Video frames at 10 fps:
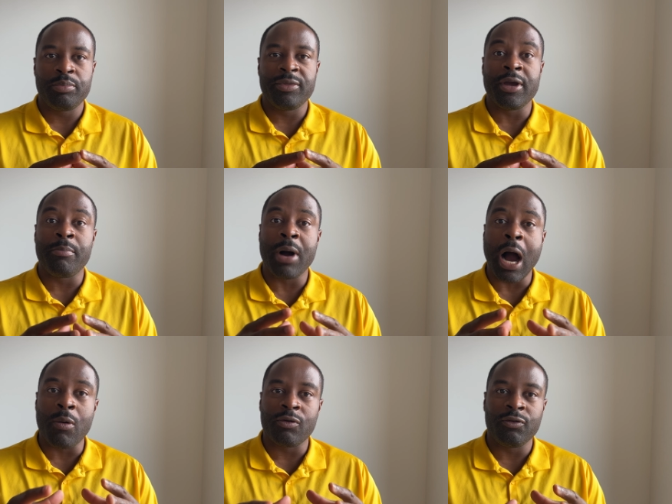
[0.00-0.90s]
They're
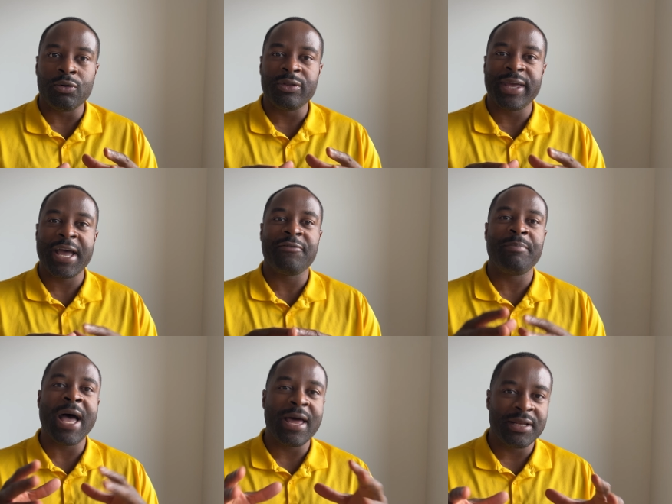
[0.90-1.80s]
powerful, they have
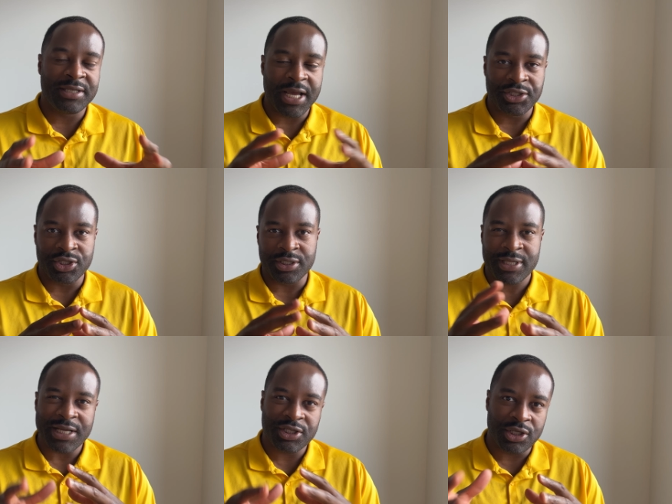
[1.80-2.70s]
bad intentions.
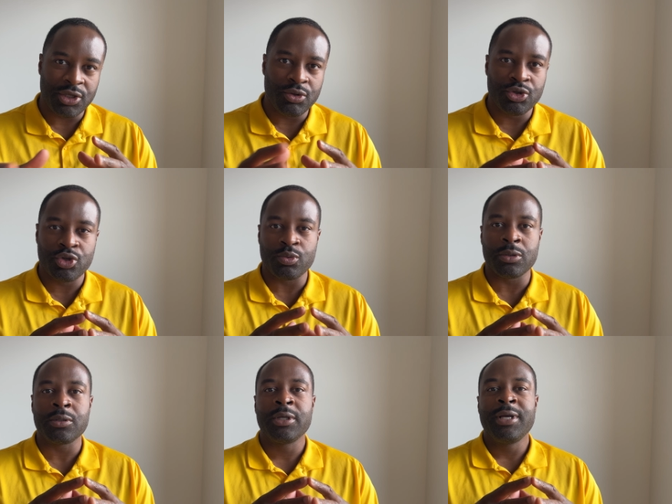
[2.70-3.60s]
That's the
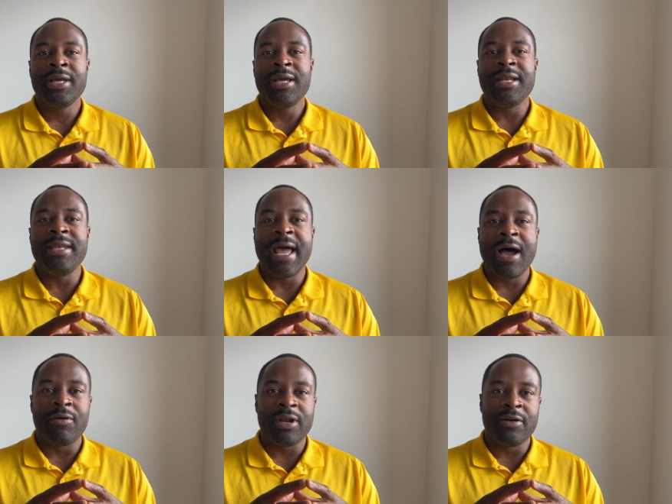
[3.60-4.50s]
usual
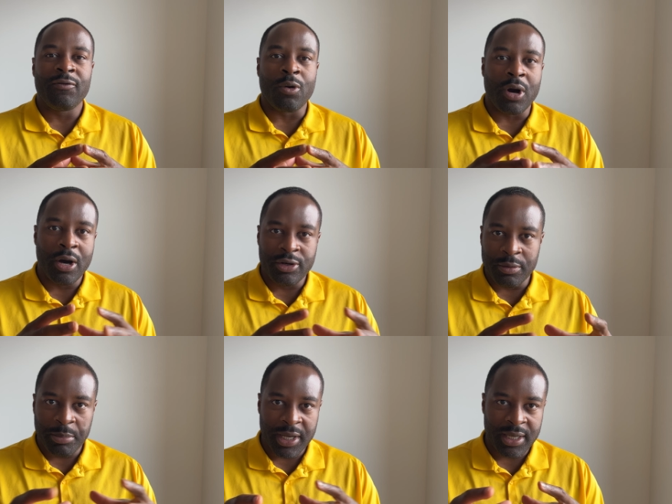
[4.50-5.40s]
narrative or
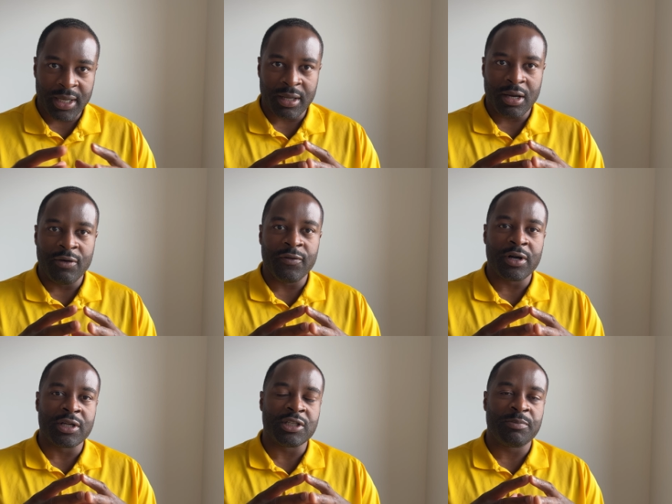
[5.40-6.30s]
underpinning of a
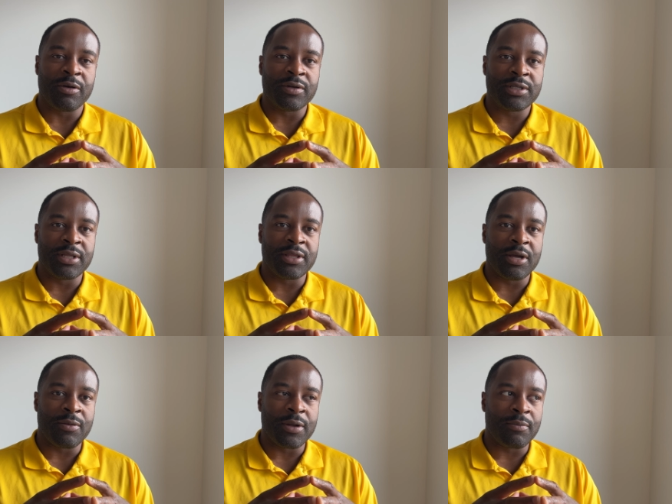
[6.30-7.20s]
conspiracy
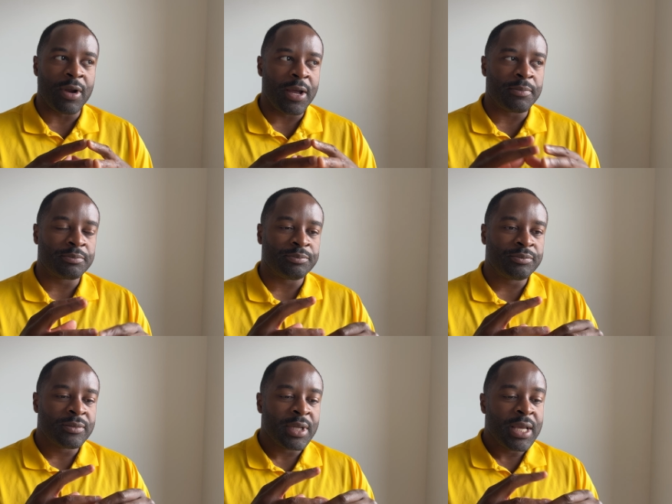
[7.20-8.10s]
theory, right?
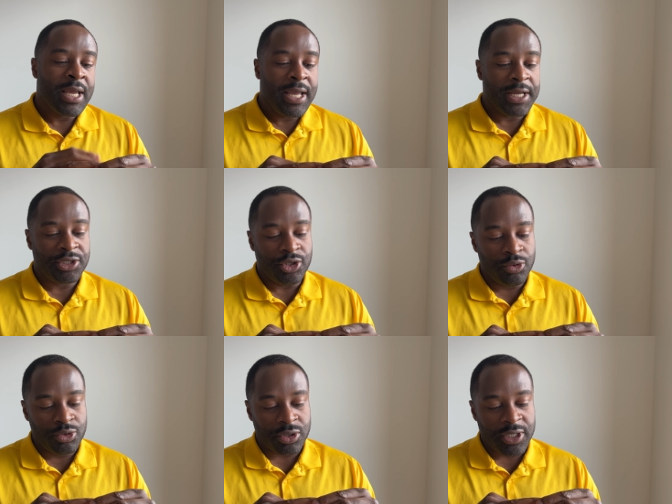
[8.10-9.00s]
It's
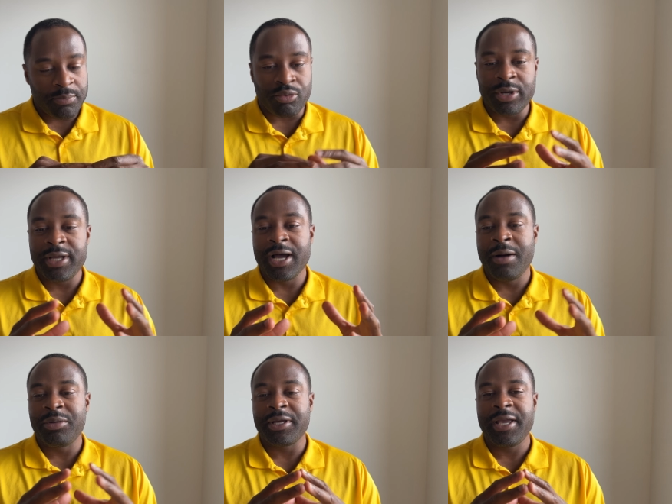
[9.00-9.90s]
usually pretty
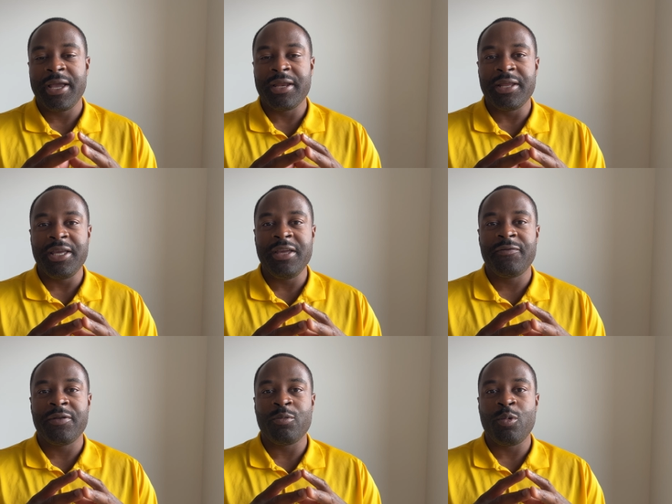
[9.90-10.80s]
complicated,
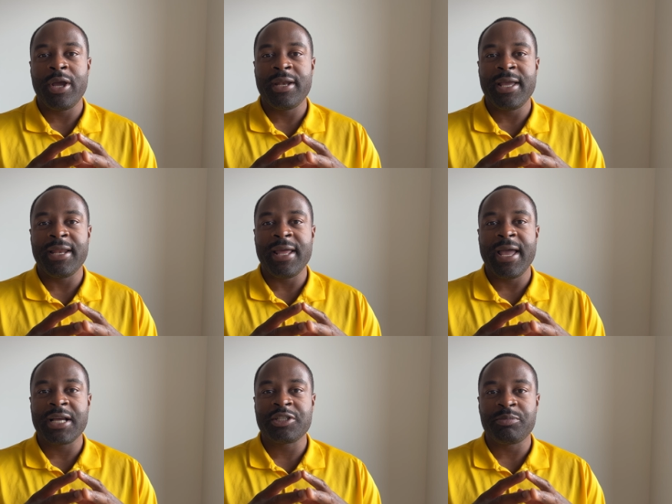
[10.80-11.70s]
even when an
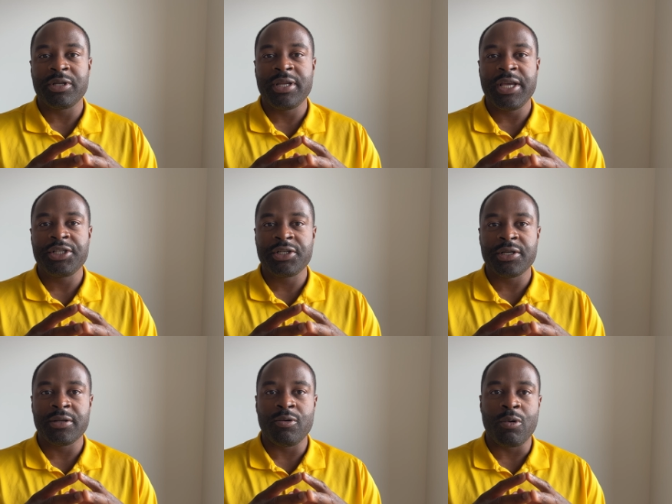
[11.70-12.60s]

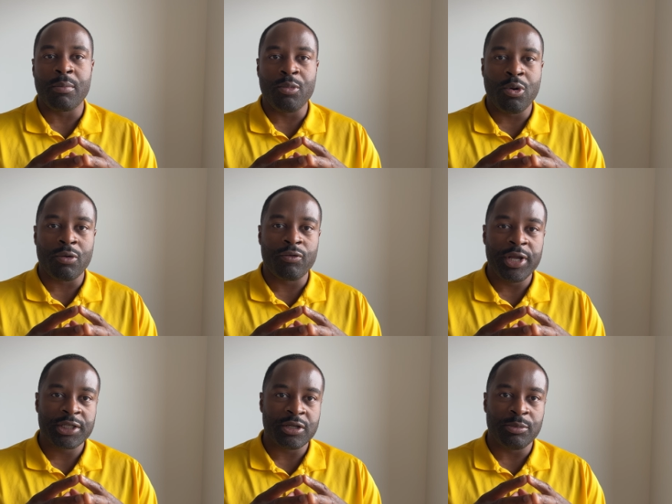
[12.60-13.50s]
explanation or more
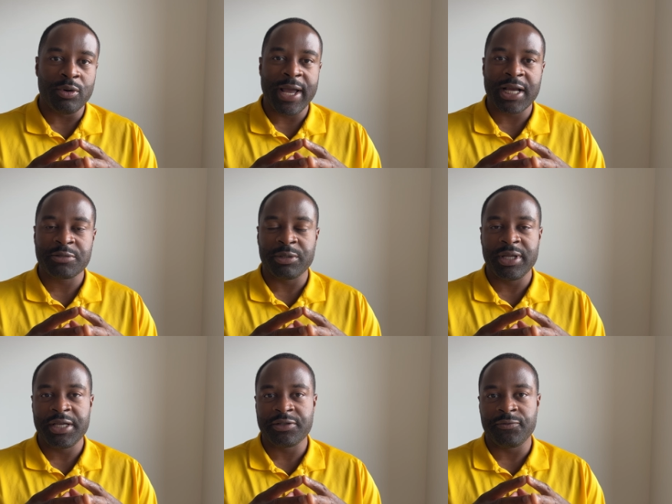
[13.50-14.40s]
reasonable
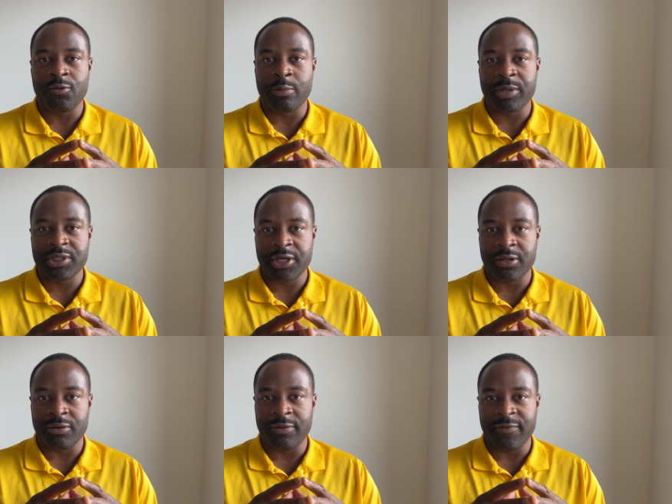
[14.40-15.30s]
explanation for a
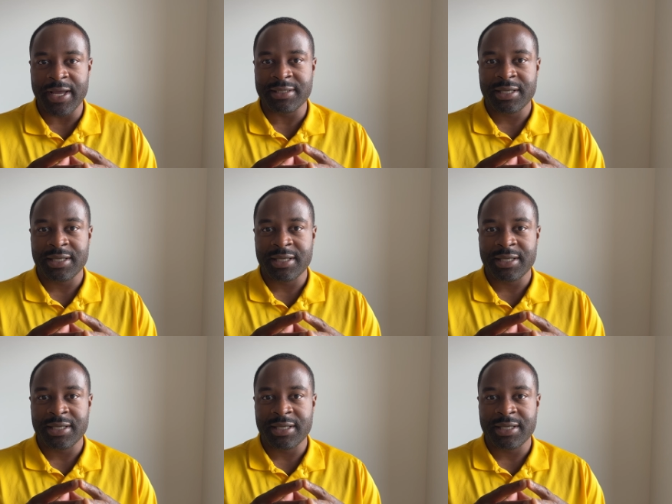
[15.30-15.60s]
particular event